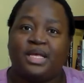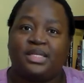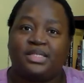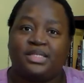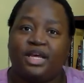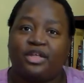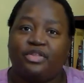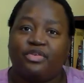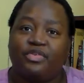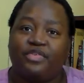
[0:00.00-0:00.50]

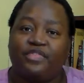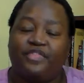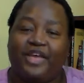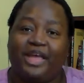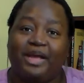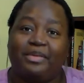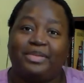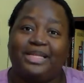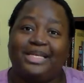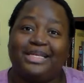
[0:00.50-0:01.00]
Southern
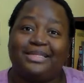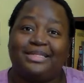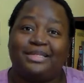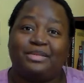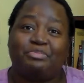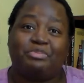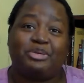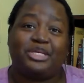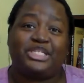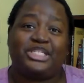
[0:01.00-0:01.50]
families,
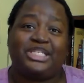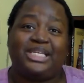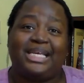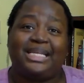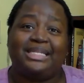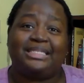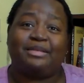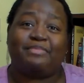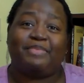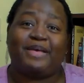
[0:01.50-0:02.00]
but she
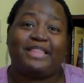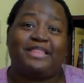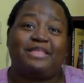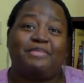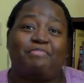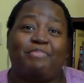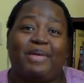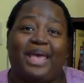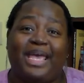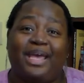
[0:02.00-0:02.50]
ends up at
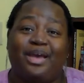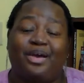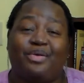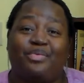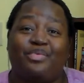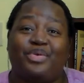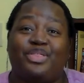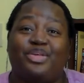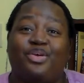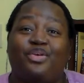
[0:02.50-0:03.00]
the bank
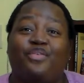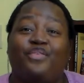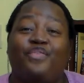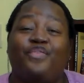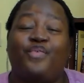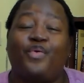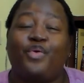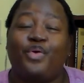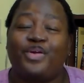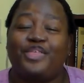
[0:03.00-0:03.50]
with her
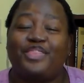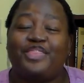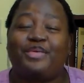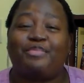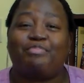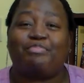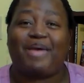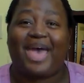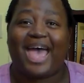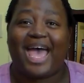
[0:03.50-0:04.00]
fourth
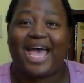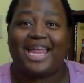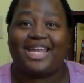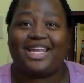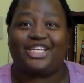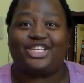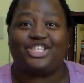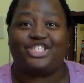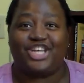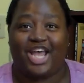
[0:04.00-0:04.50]

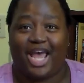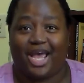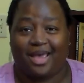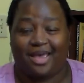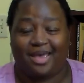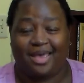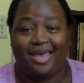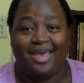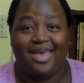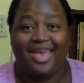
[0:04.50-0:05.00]
bad
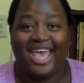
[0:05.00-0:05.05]
check,